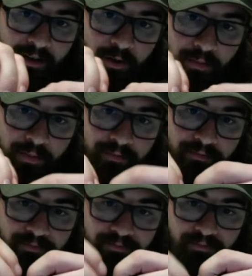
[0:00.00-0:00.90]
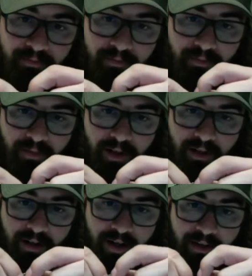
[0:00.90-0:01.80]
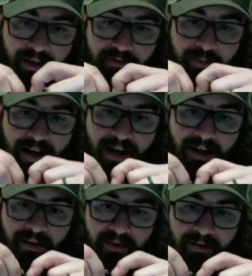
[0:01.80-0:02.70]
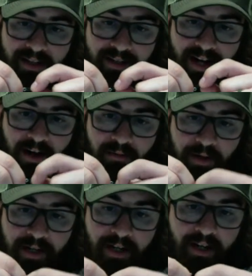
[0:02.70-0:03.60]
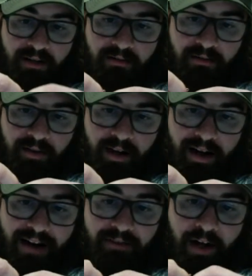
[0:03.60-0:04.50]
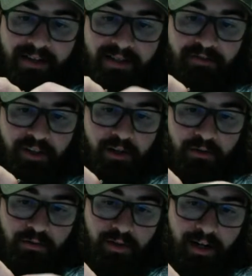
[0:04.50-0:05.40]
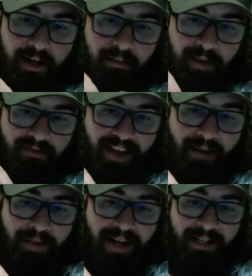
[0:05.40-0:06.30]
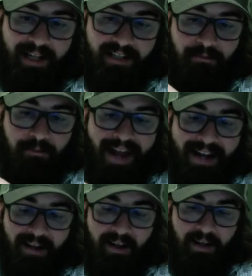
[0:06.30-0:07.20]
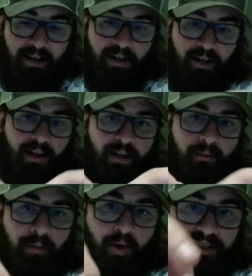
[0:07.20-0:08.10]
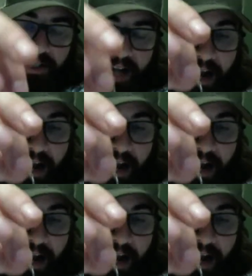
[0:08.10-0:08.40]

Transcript: loop. And then from there, they stay on pretty good. I've lost a few um, if that pin gets bent, but most of the